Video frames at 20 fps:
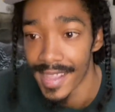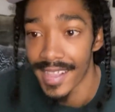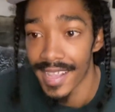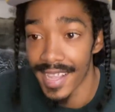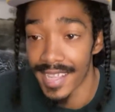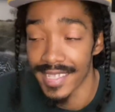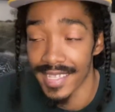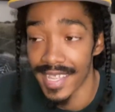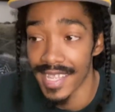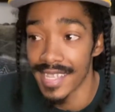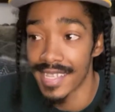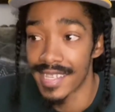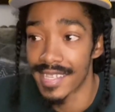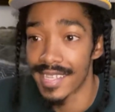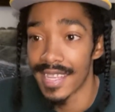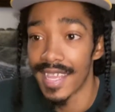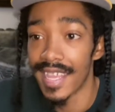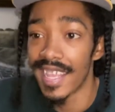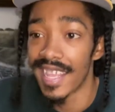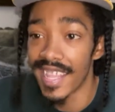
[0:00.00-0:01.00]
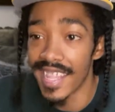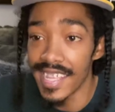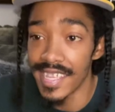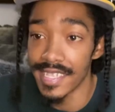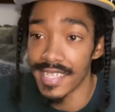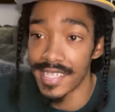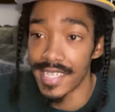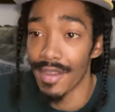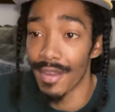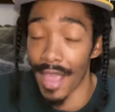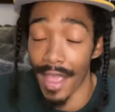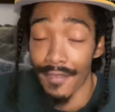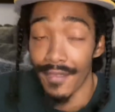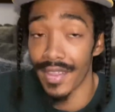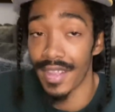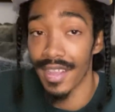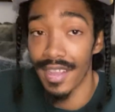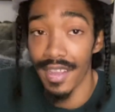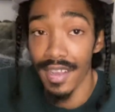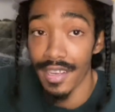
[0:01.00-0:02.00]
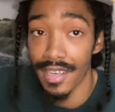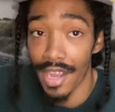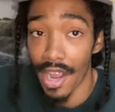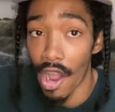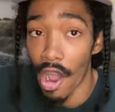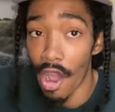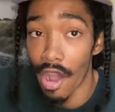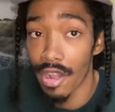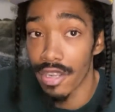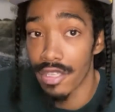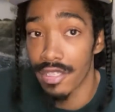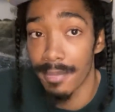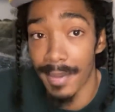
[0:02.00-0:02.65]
Because he's still having good cards.